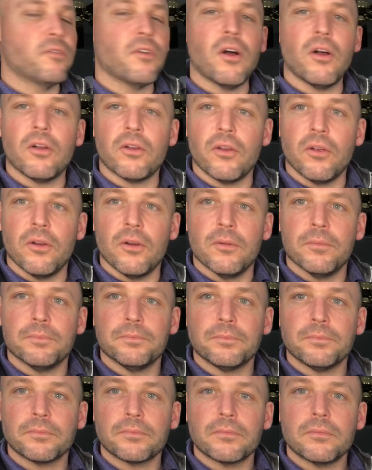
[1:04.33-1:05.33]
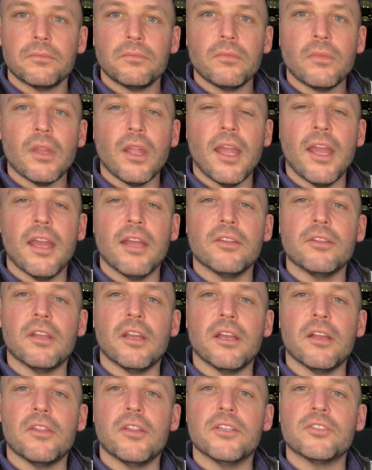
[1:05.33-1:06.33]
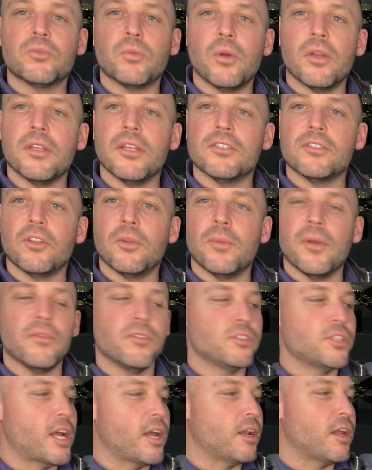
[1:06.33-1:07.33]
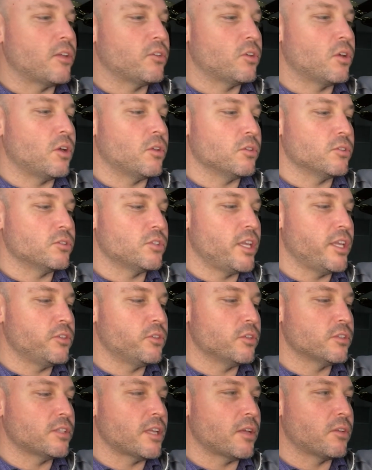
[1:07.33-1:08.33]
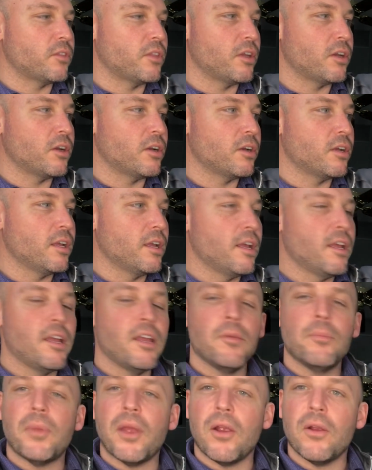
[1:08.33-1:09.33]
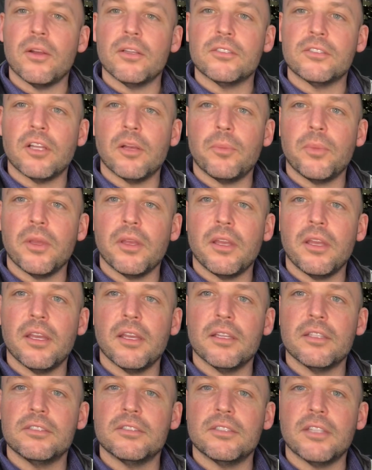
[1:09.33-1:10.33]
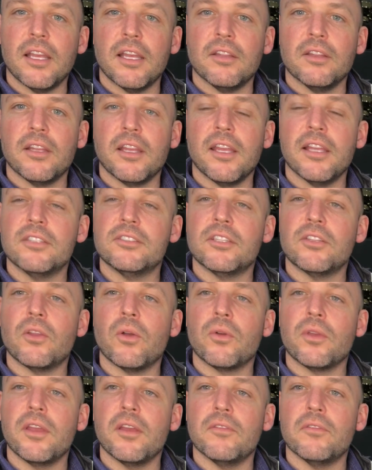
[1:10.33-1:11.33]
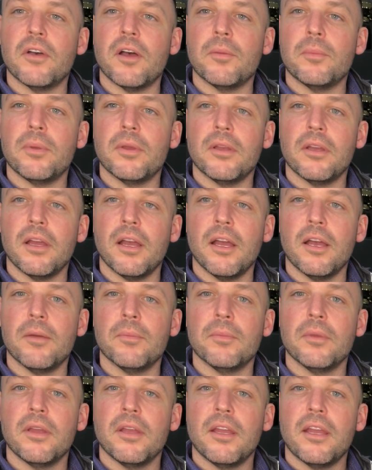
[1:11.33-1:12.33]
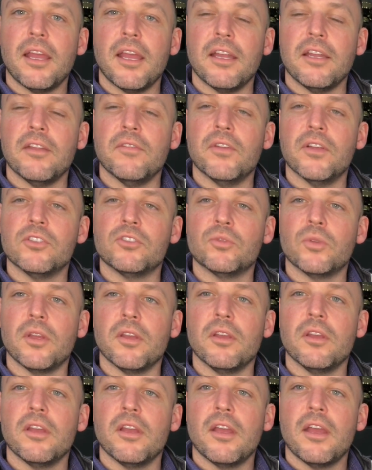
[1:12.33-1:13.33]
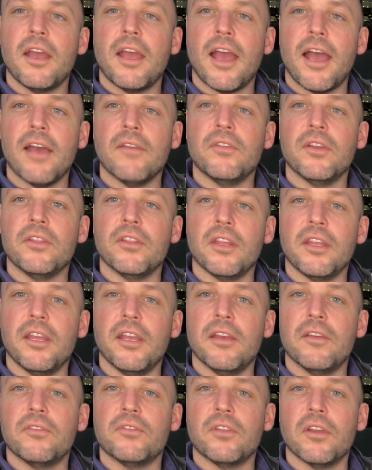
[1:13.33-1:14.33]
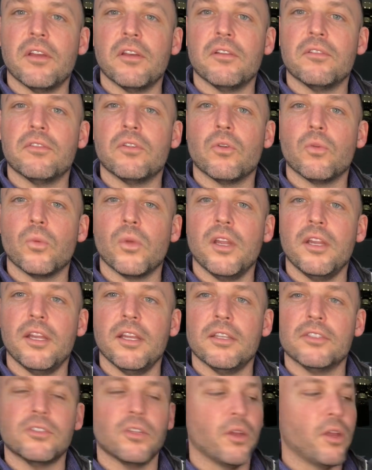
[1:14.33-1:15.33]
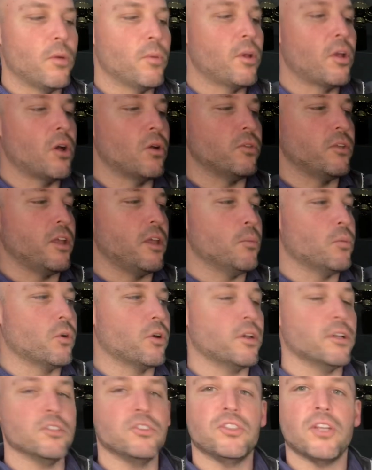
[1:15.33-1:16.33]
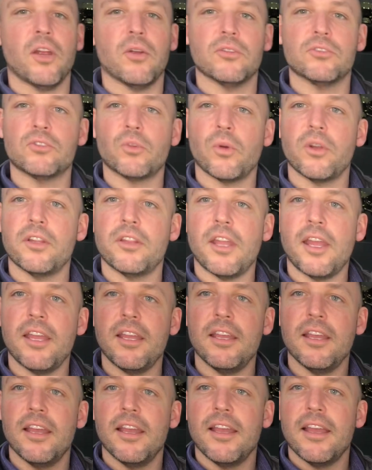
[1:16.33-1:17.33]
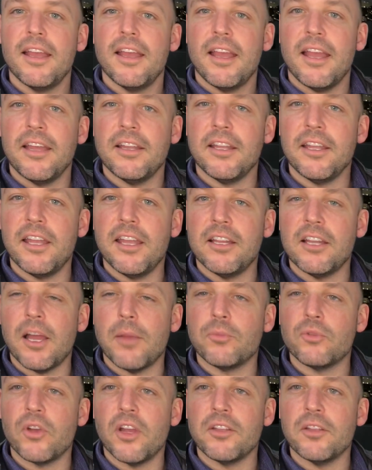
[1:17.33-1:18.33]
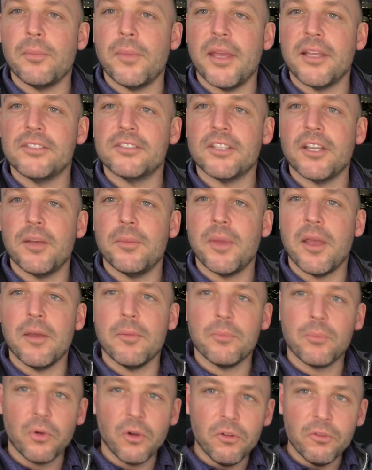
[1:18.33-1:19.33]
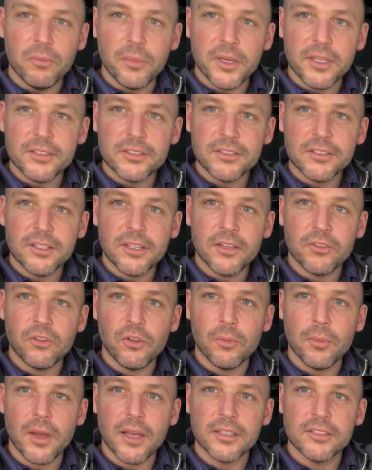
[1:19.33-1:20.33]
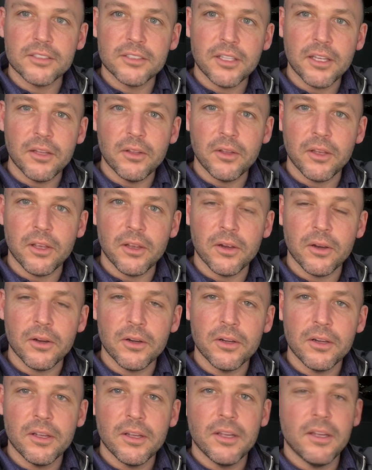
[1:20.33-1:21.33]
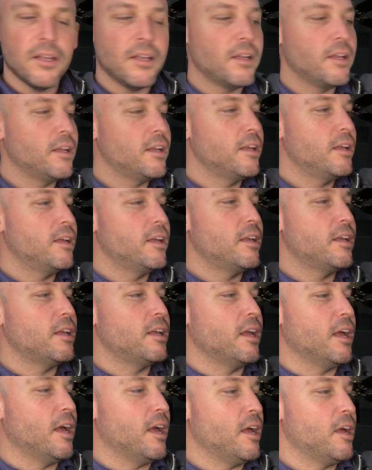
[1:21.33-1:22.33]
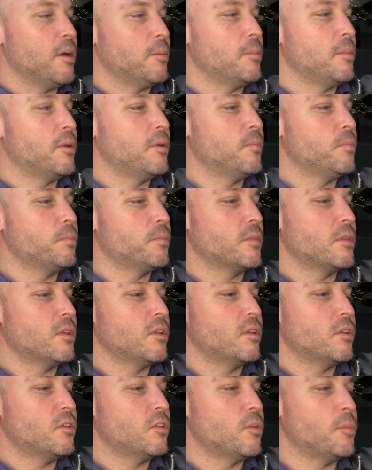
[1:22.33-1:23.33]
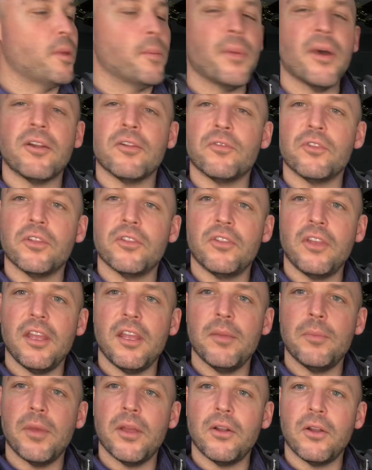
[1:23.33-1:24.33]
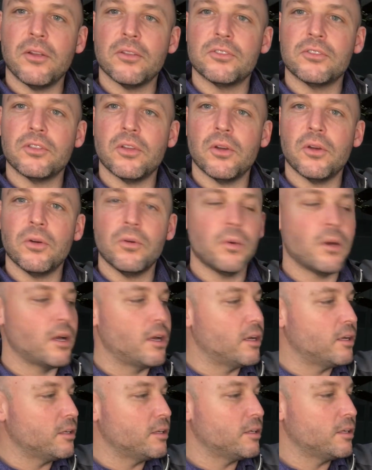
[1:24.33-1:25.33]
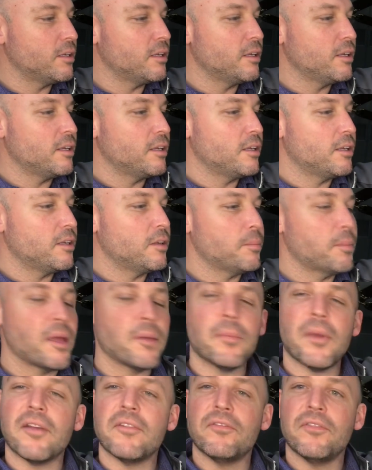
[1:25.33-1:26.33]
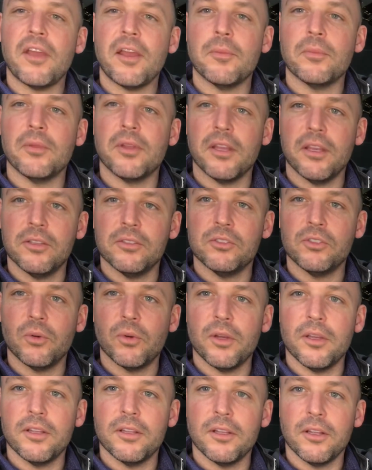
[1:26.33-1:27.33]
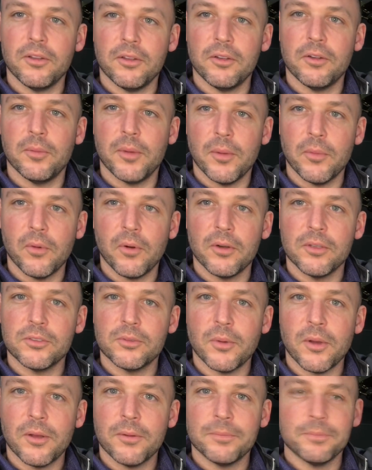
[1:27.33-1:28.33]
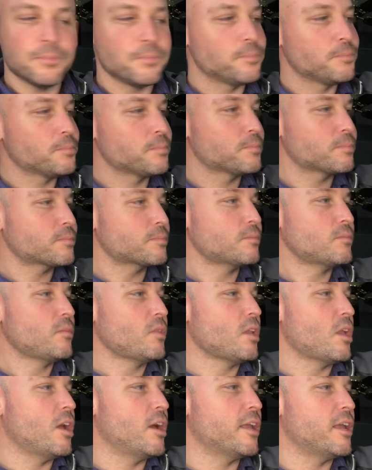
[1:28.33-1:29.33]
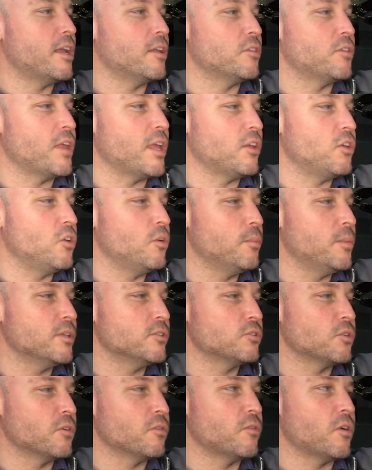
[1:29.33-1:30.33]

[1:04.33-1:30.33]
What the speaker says: Falker. And this one is a little bit of a shout out to all those teachers out there, parents helping kids, and the kids that don't give up, and eventually having the gift of reading. So here we go, team. We're going to share a story today. And again, I'm trying to make some improvements to my skill here to be better for the team and also make my family enjoy it a little bit more as well. Again, thank you, Mr.